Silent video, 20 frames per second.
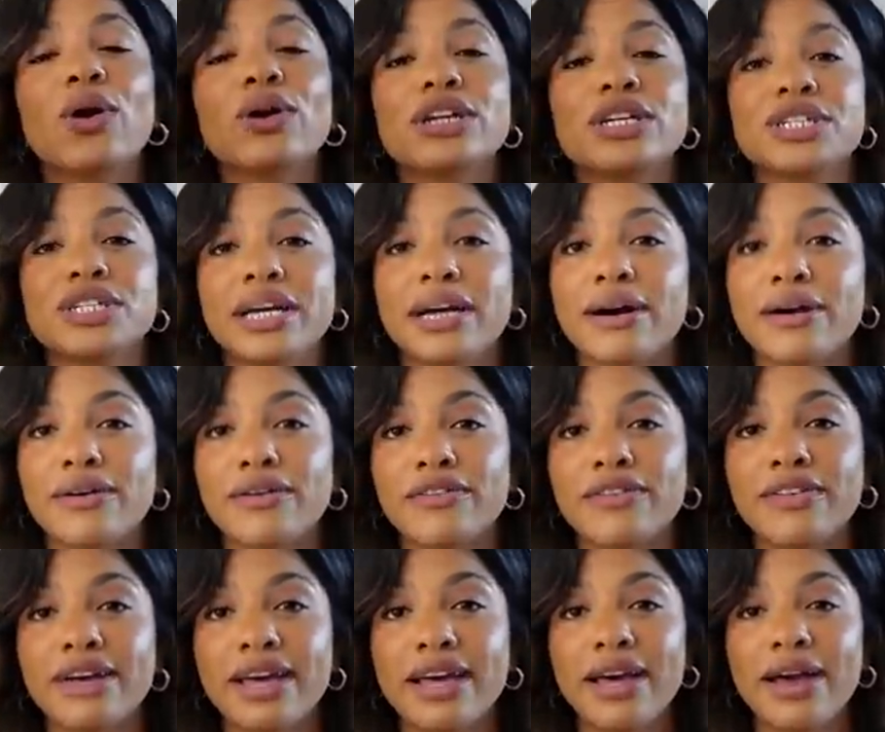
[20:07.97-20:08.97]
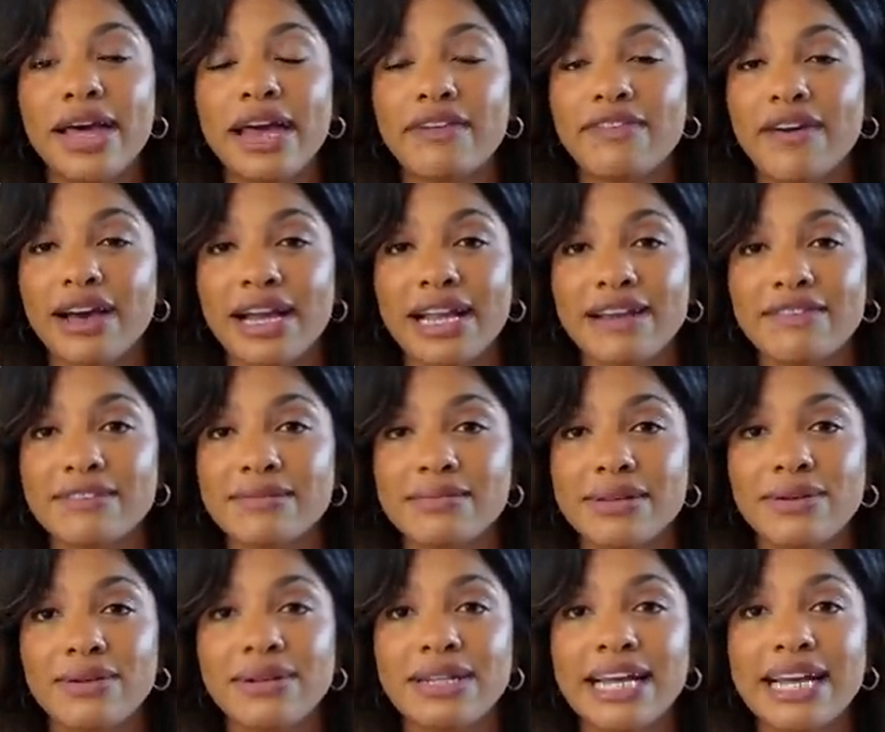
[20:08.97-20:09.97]
on a shelf, if I can have some
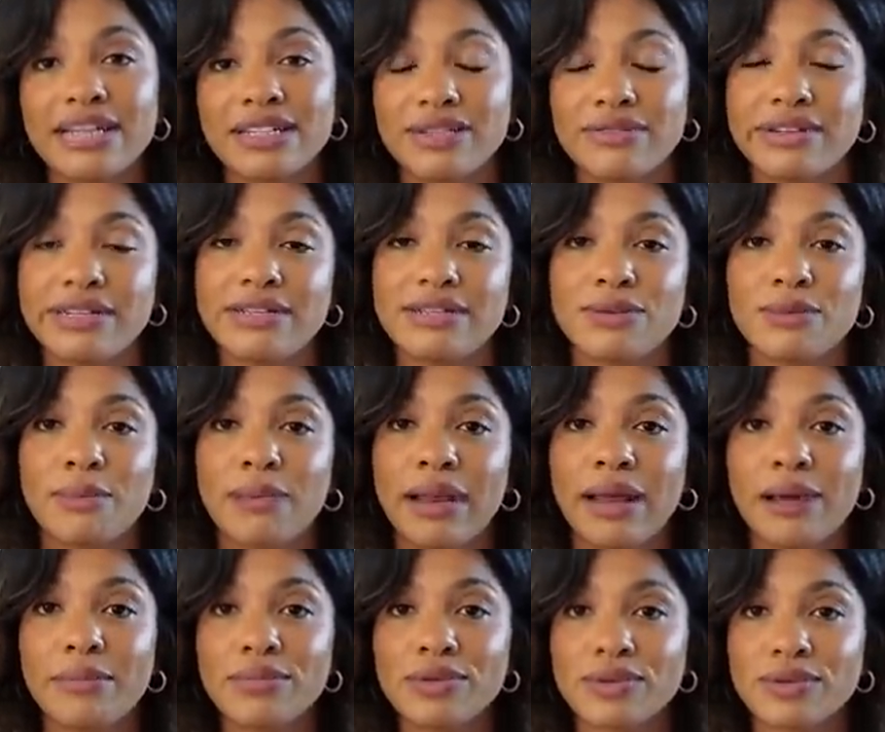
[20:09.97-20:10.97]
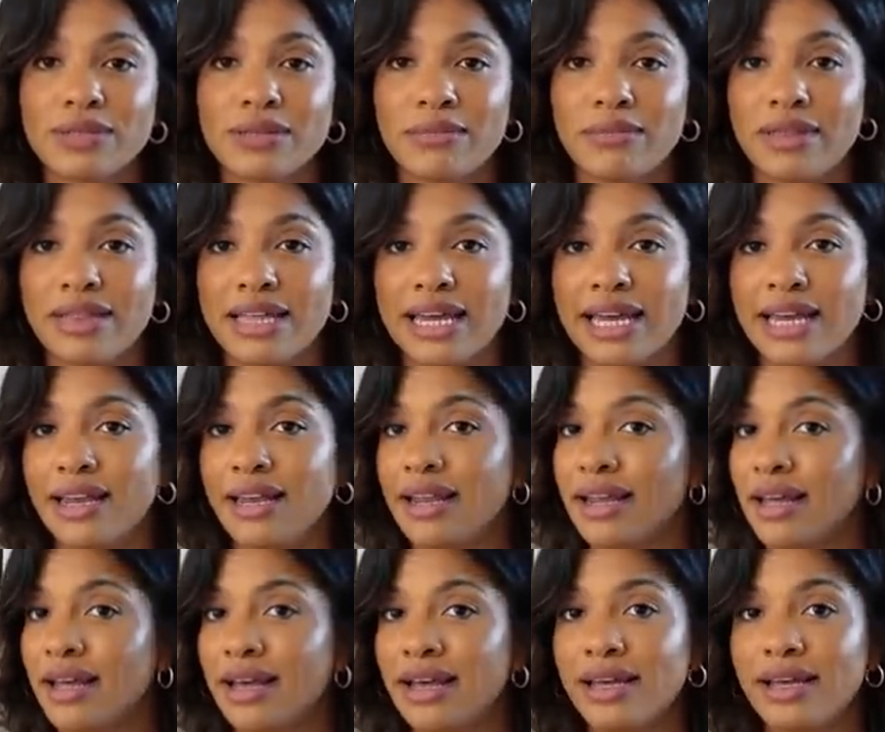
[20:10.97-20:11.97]
little nectarines or plums or
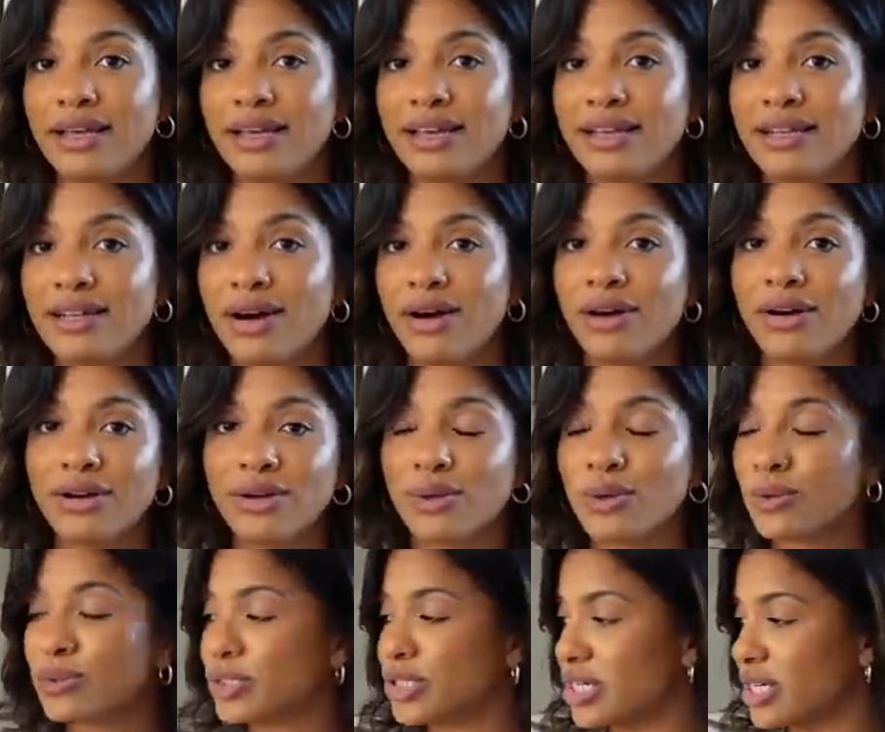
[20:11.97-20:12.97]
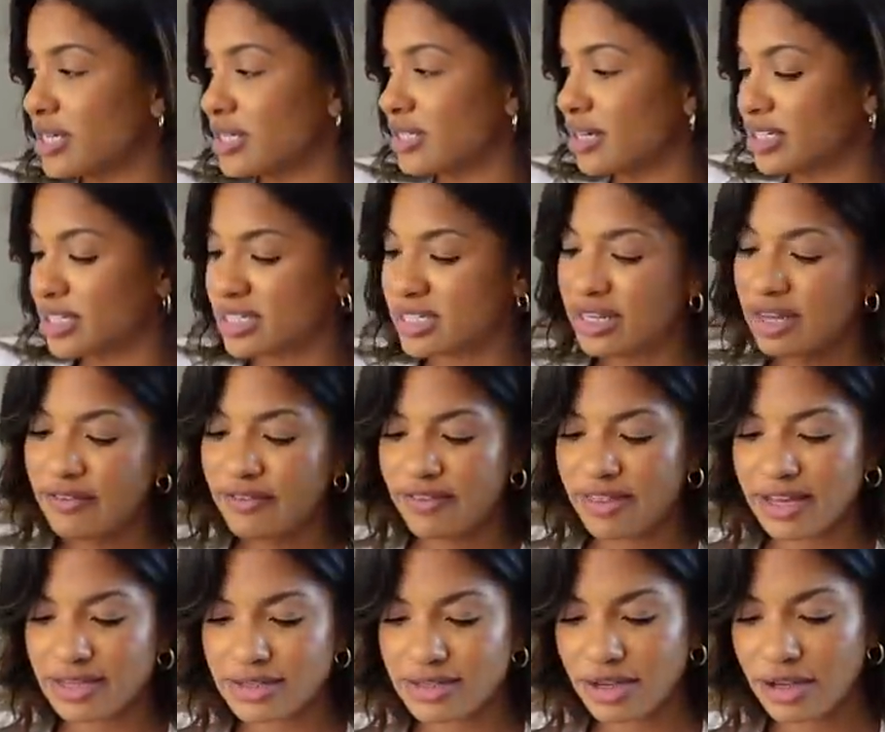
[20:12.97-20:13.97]
something, oh, gorgeous. I just love
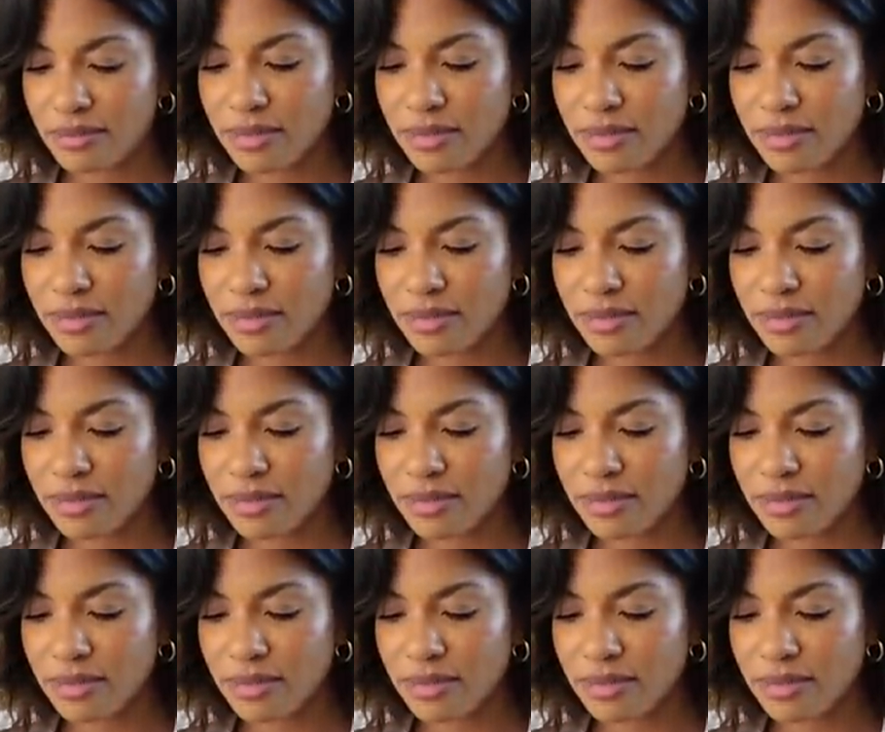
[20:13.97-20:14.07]
that so